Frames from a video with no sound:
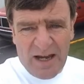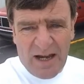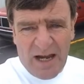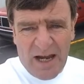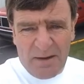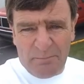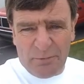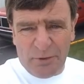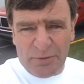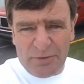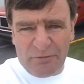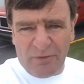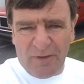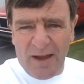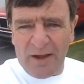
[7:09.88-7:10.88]
I brought
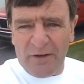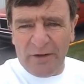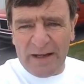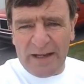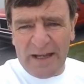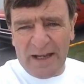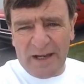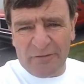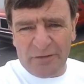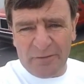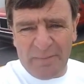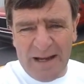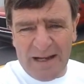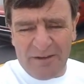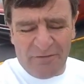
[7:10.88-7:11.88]
the flyer in here
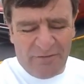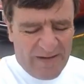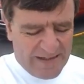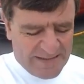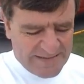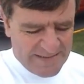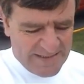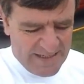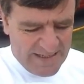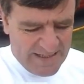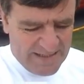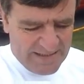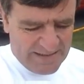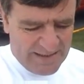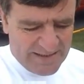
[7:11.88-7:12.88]
from Halifax
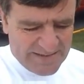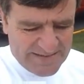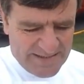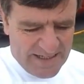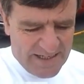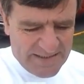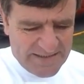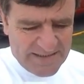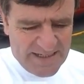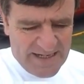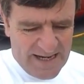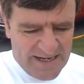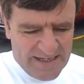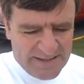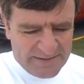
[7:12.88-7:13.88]
last night,
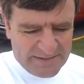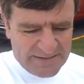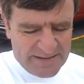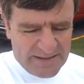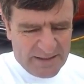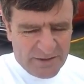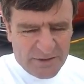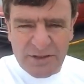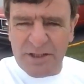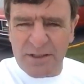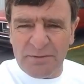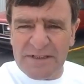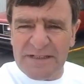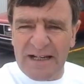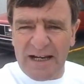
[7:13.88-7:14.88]
and
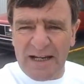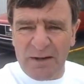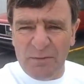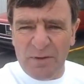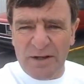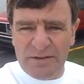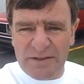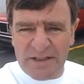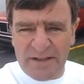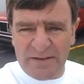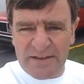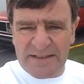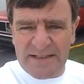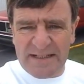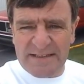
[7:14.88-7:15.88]
she was slightly wounded in
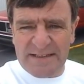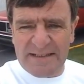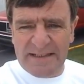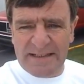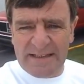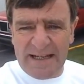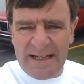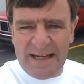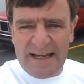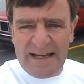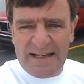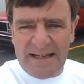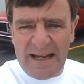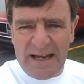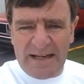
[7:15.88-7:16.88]
the sense that
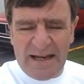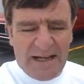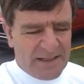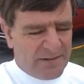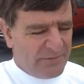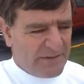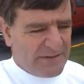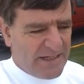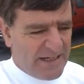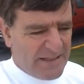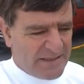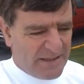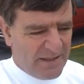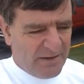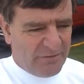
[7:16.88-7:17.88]
none of the
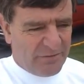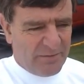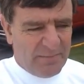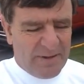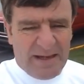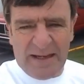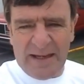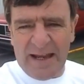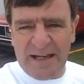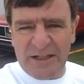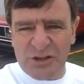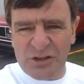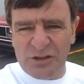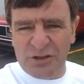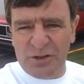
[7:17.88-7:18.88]
data from the
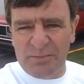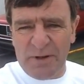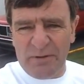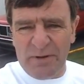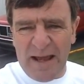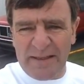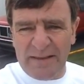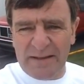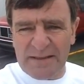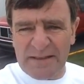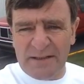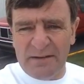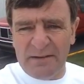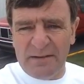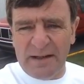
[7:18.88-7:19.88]
engine could be read. There's
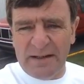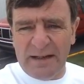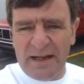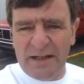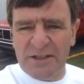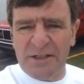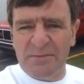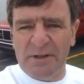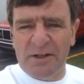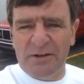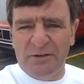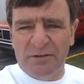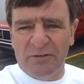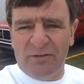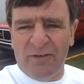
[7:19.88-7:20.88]
an instrument
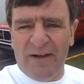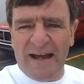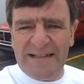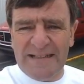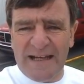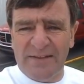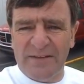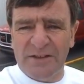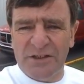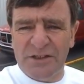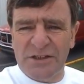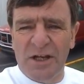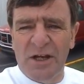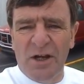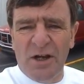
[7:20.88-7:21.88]
called a flydat,
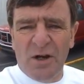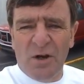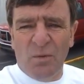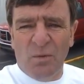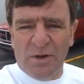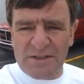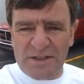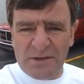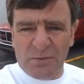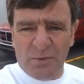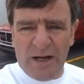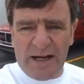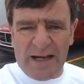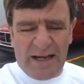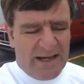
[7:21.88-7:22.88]
just wasn't
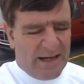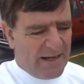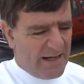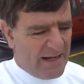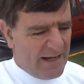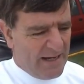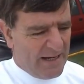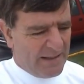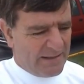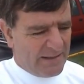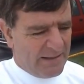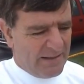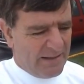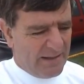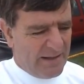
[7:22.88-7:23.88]
working,
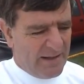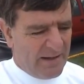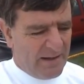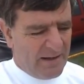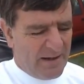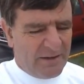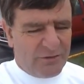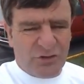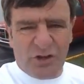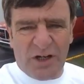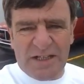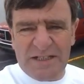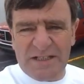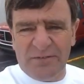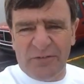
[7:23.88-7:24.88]
and I
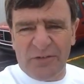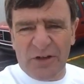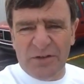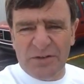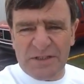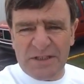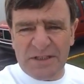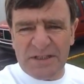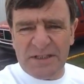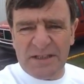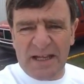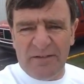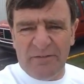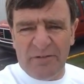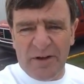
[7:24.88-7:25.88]
traced some fuses.
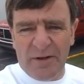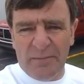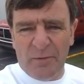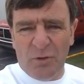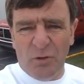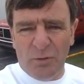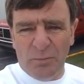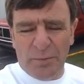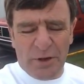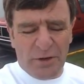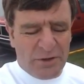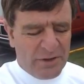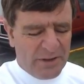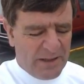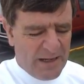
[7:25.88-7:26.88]
They've all
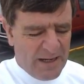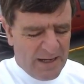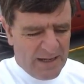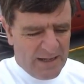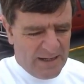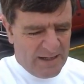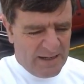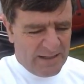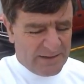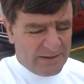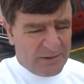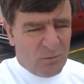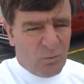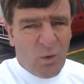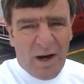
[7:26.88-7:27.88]
broken. I
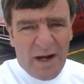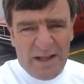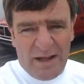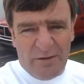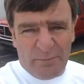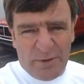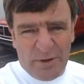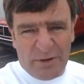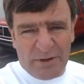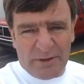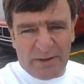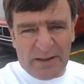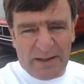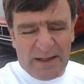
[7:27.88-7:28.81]
don't know why they've broken,